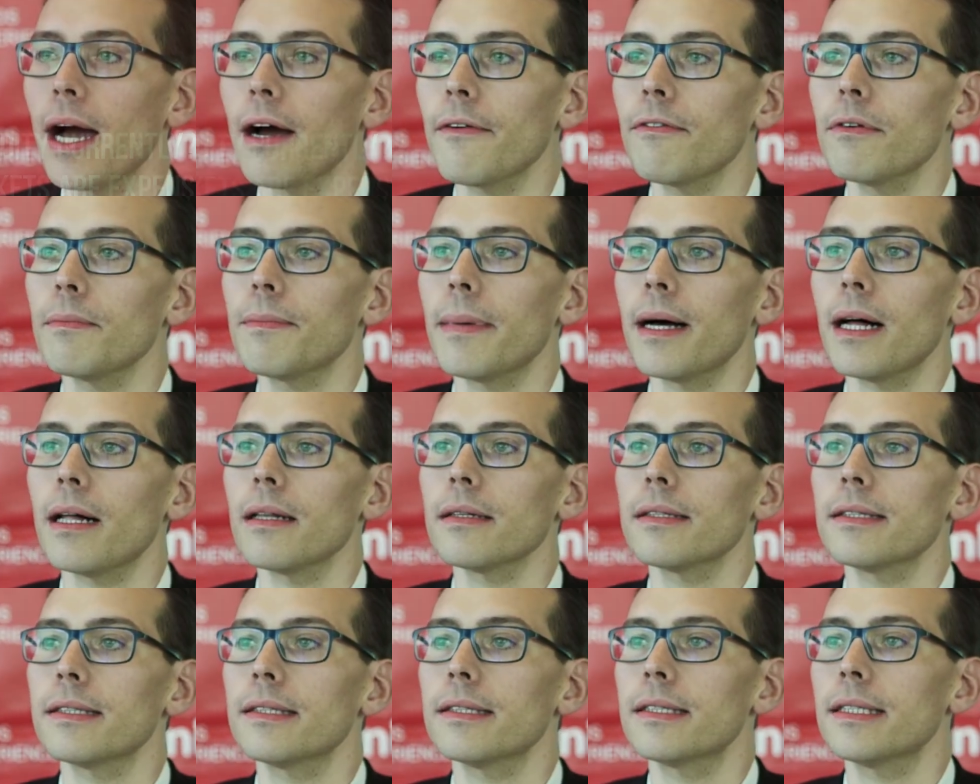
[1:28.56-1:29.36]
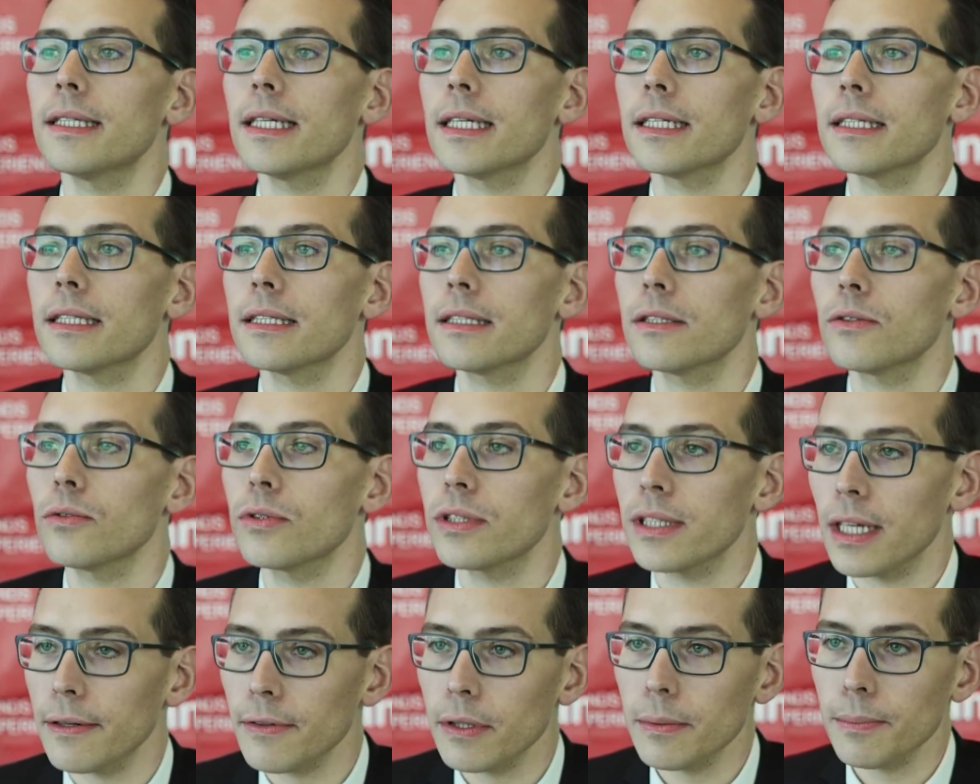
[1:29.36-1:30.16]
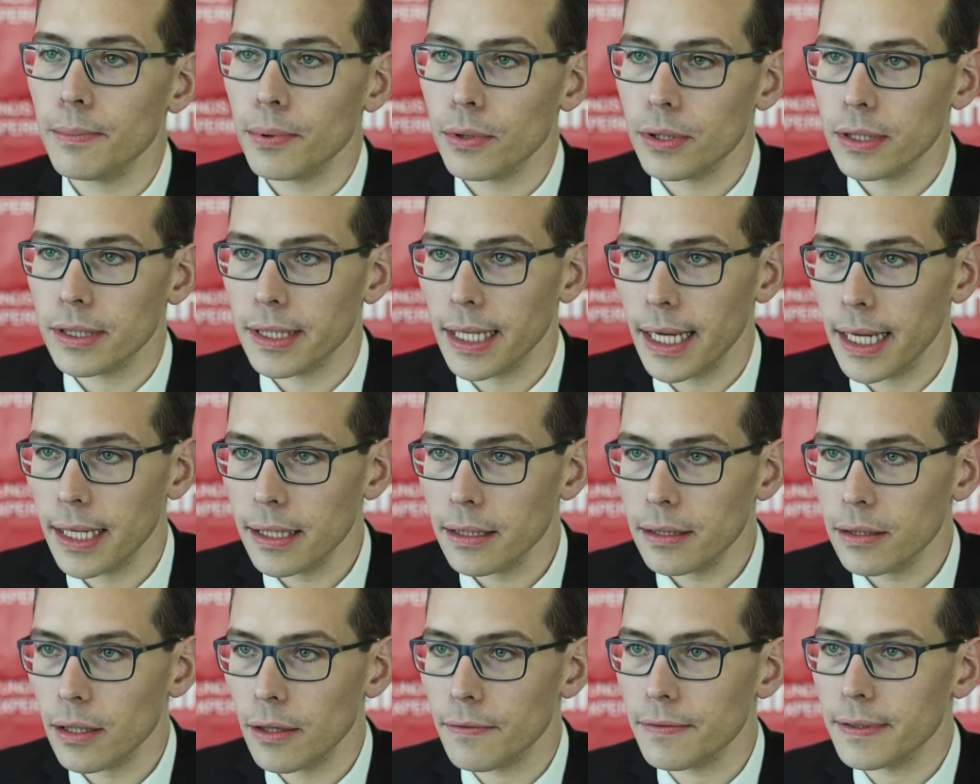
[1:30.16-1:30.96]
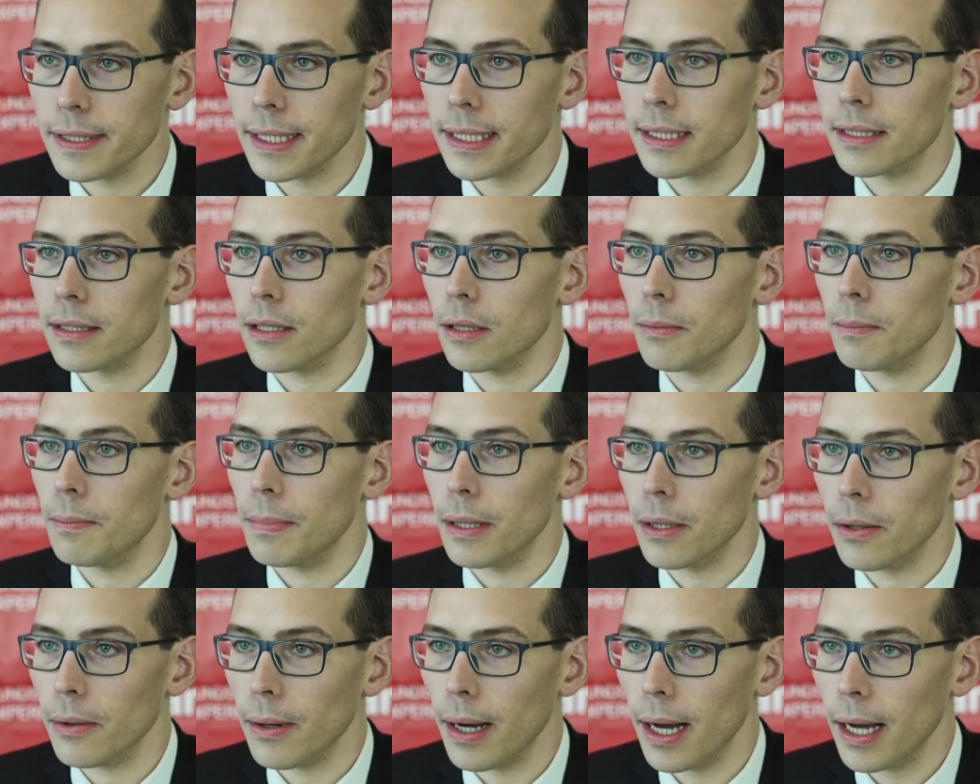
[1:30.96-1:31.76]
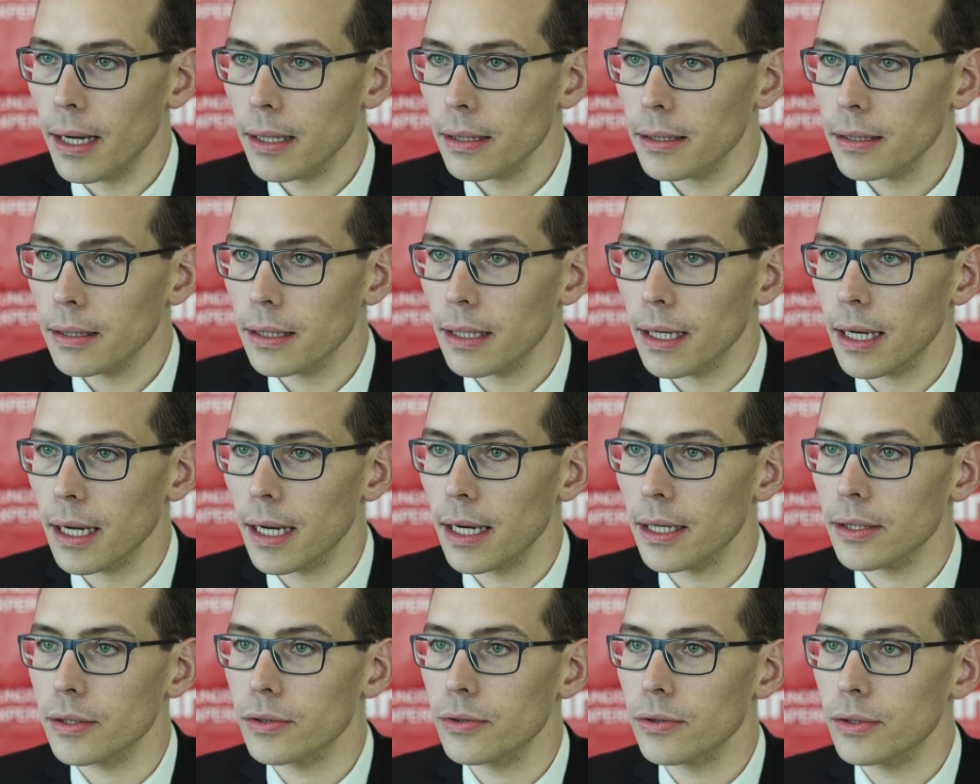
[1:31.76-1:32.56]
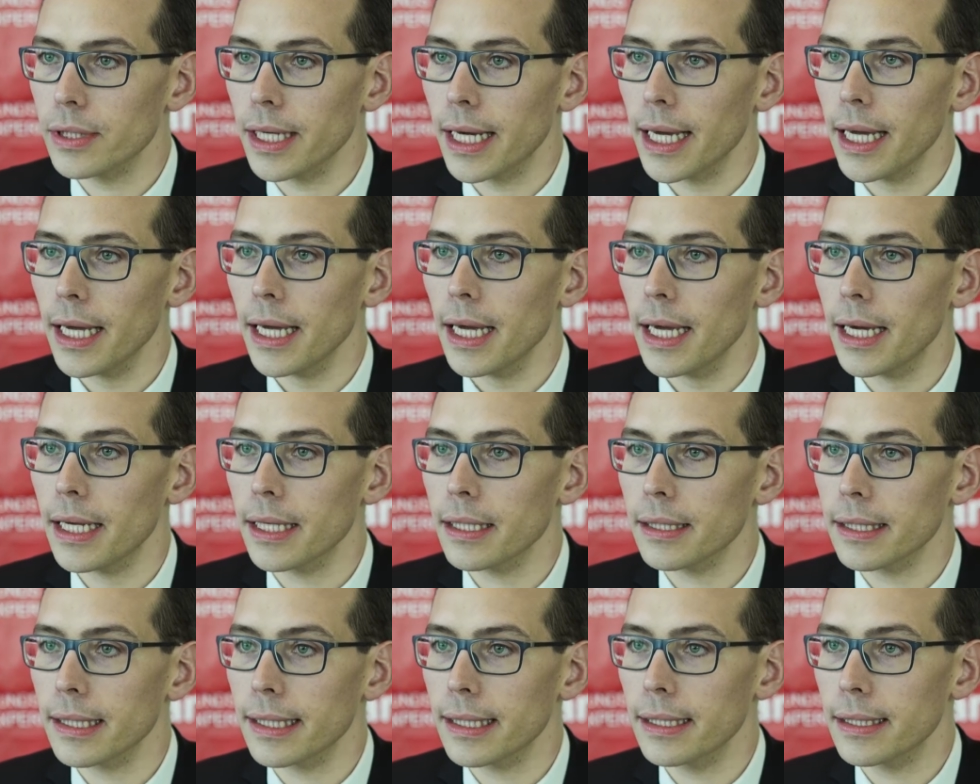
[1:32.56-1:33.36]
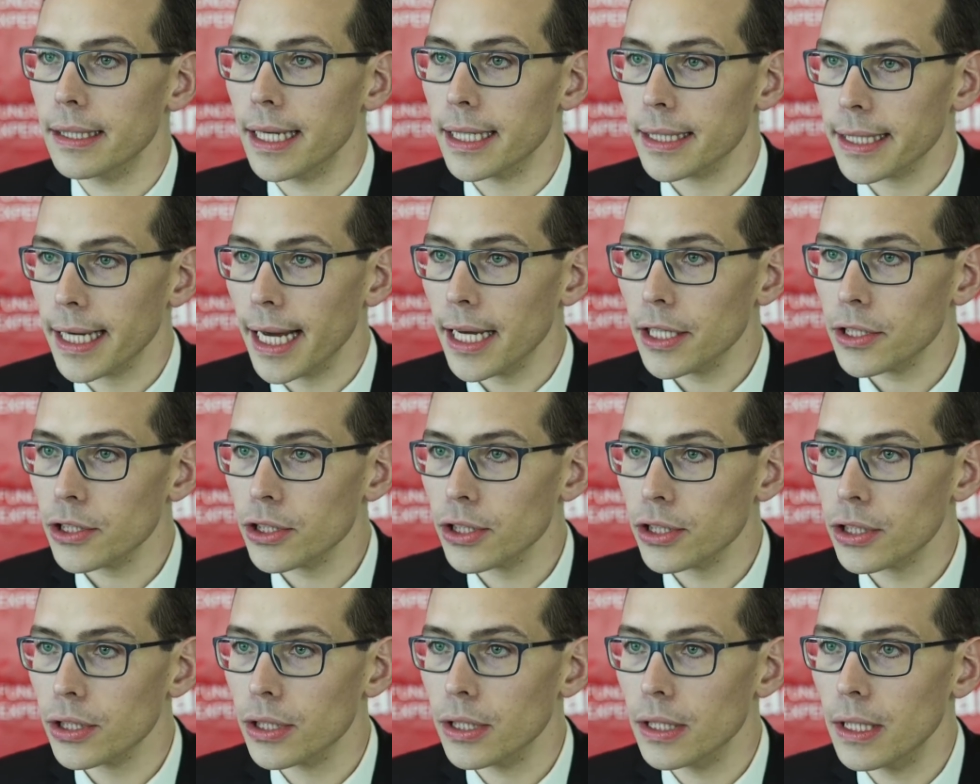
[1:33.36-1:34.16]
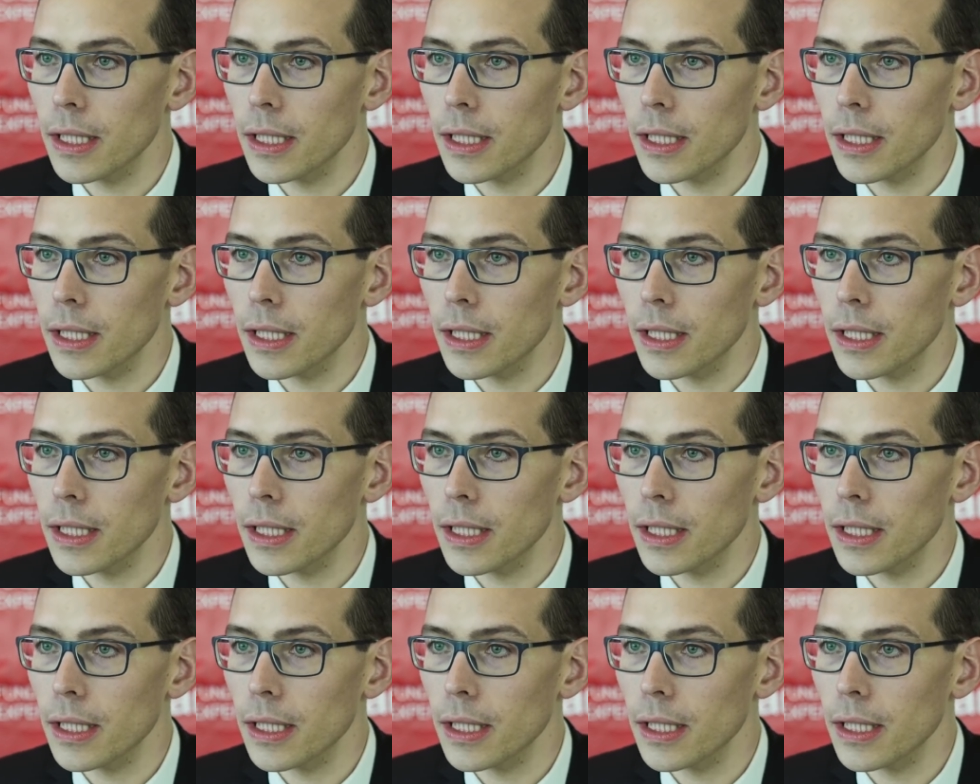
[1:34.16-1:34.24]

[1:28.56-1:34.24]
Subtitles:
have about 6 to 7% of Sextant PEA today in net cash.